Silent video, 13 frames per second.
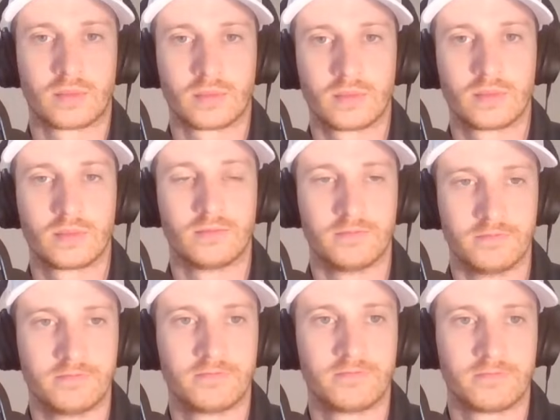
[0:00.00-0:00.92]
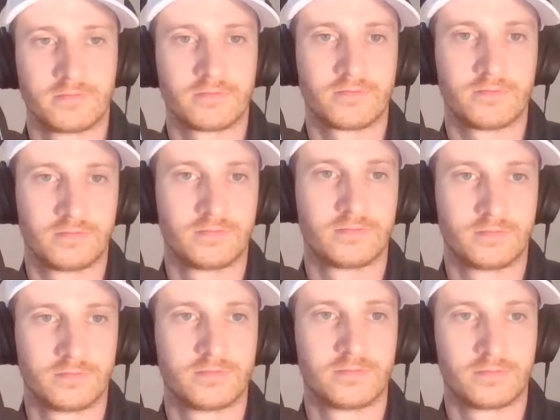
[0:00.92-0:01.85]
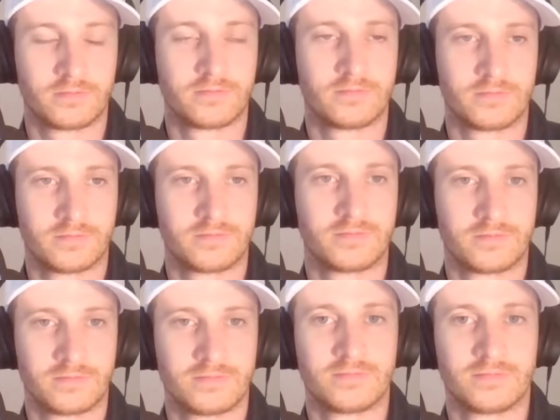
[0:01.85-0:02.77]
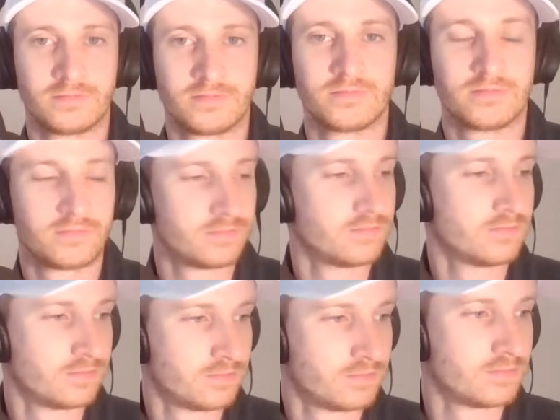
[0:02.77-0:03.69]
(not speaking)